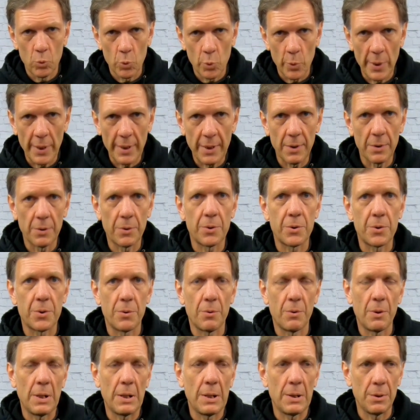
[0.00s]
regular
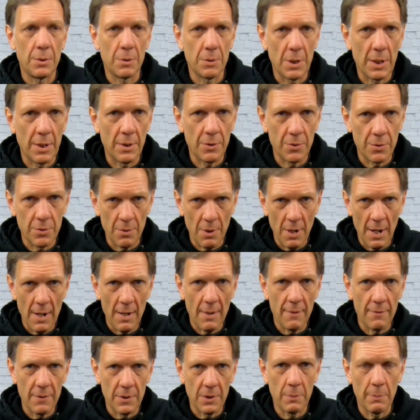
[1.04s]
terrain, you're not
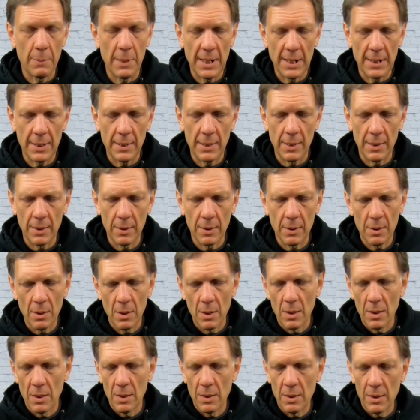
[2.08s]
driving the back end,
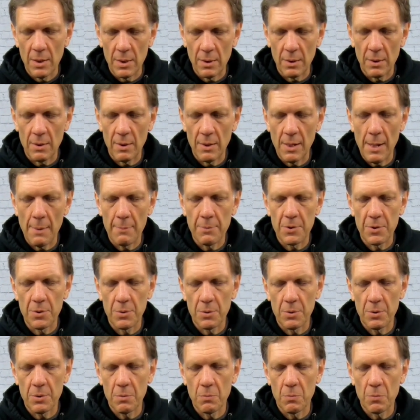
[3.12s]
it
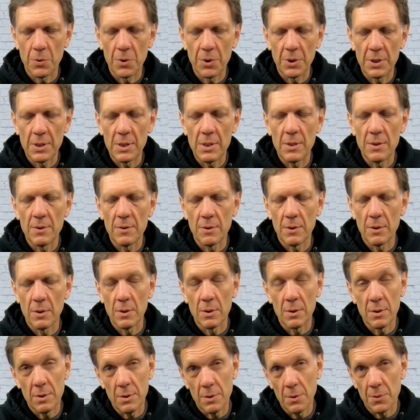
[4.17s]
collapses really easy
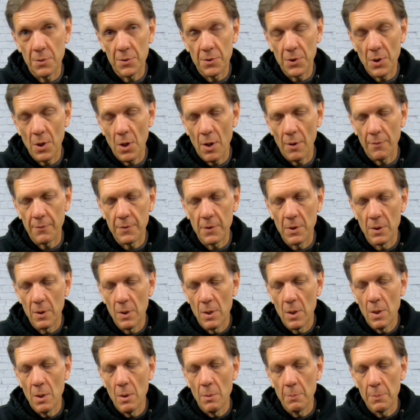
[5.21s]
and it's still soft.
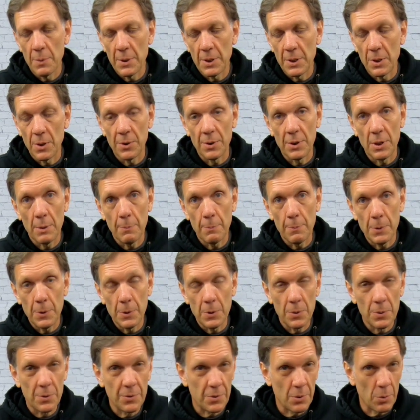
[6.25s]
But on the
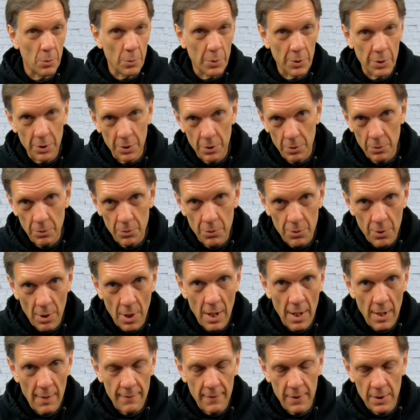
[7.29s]
uphills or when you're
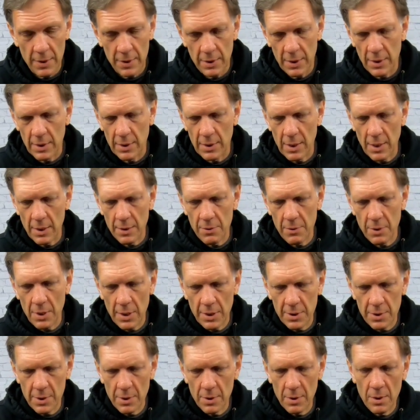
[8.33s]
driving and need that
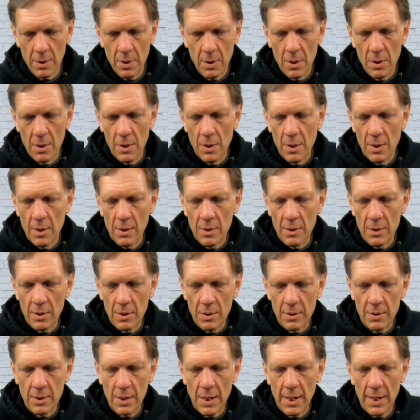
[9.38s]
traction,
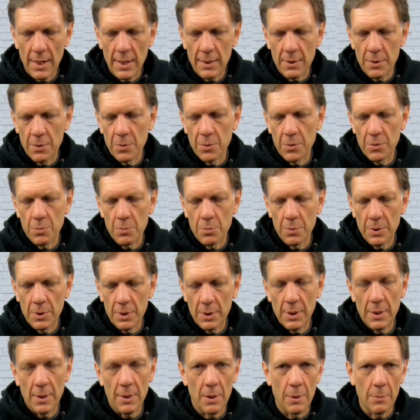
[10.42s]
these diagonals
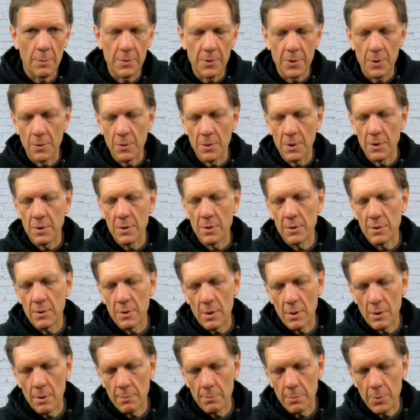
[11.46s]
really help. So this
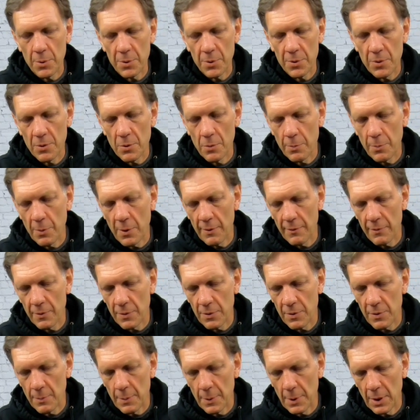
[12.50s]
is a personal
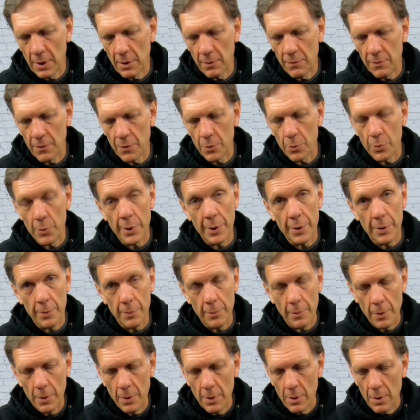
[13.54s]
preference of mine for the rear,